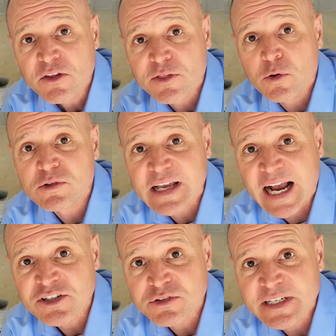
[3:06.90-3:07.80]
those
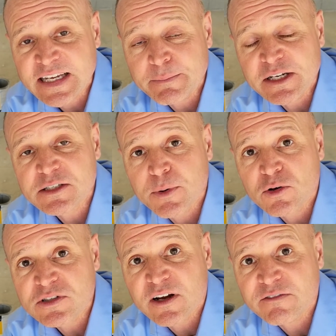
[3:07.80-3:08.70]
actually can be
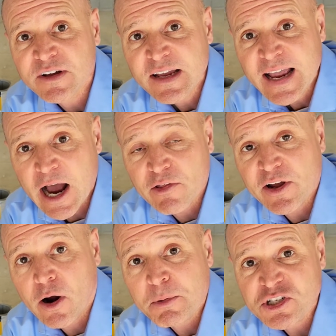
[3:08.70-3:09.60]
disposed of how they
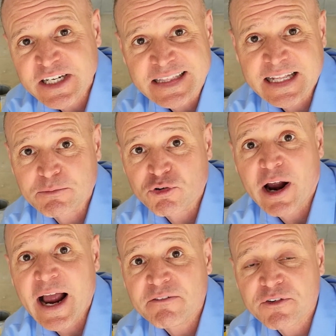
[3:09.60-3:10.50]
are, but you need to let them
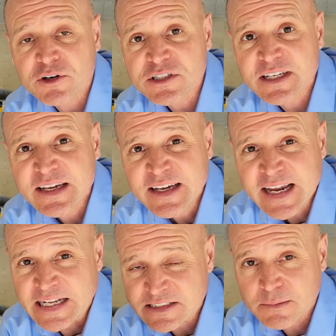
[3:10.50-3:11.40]
dry out first.
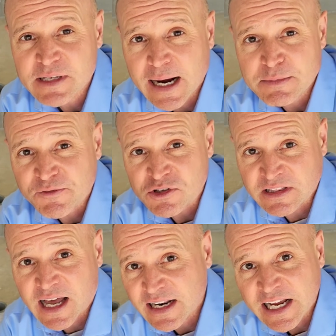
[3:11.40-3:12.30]
And sometimes if there's a
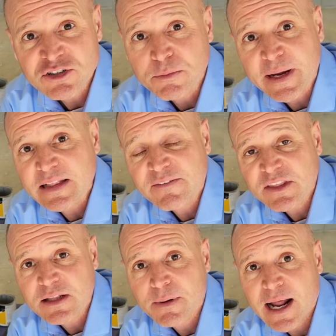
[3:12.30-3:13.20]
lot of extra paint left
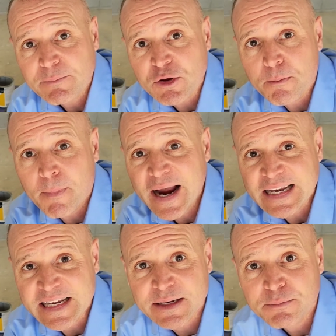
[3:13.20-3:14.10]
in the bottom, you might
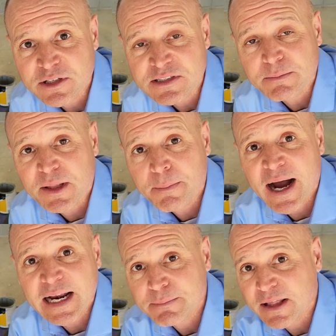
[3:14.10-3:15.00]
need to put some of the
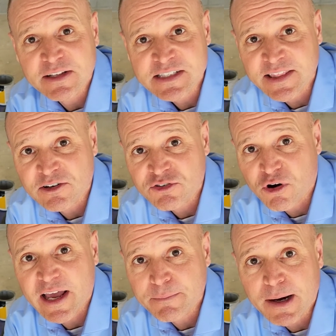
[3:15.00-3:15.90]
pine pellets in there to
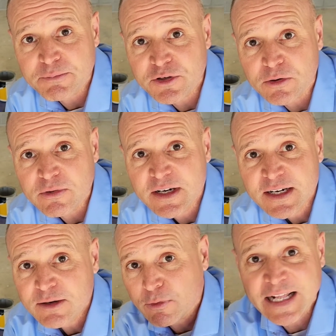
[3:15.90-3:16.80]
dry them up too.
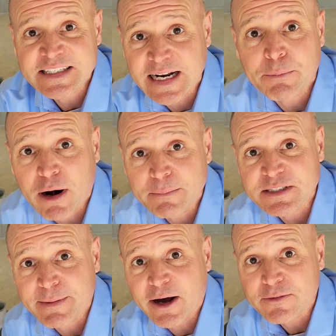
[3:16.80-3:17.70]
Well, that's it, I promise,
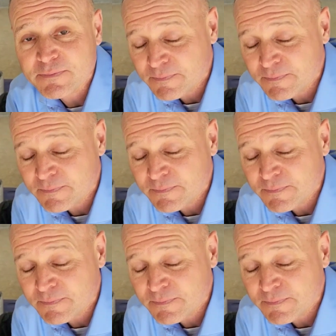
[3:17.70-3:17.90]
I'm out.